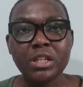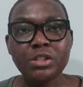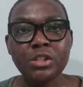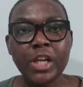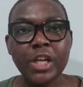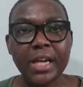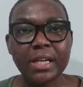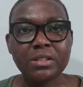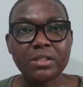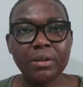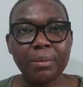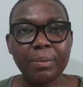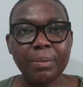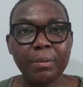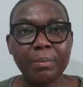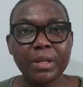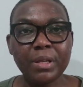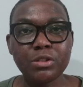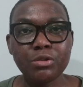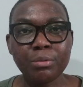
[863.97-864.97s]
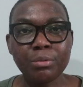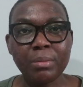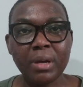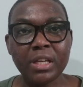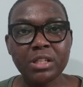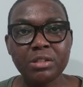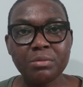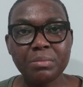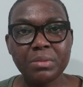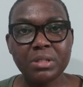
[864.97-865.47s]
checks up on me to
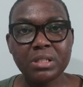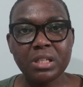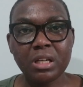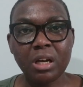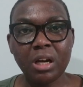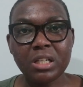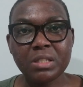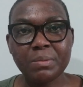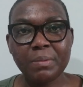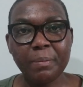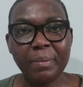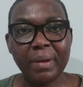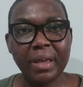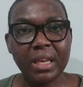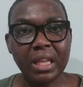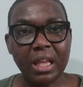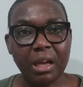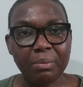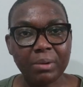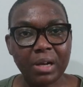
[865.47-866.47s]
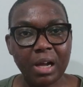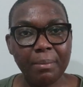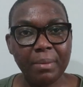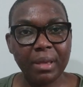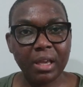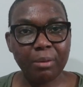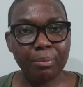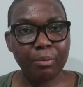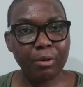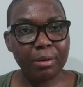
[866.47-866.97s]
remind me to ask me about any
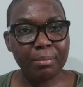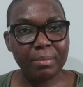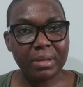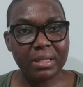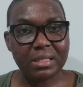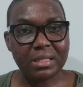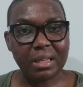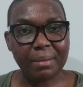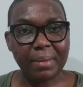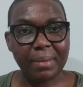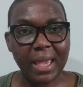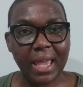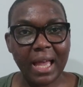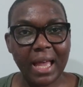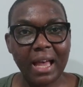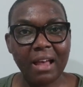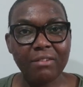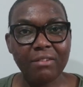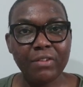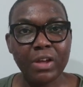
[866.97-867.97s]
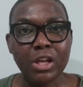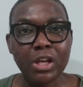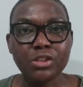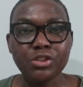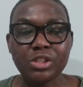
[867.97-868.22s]
upcoming appointments I may have,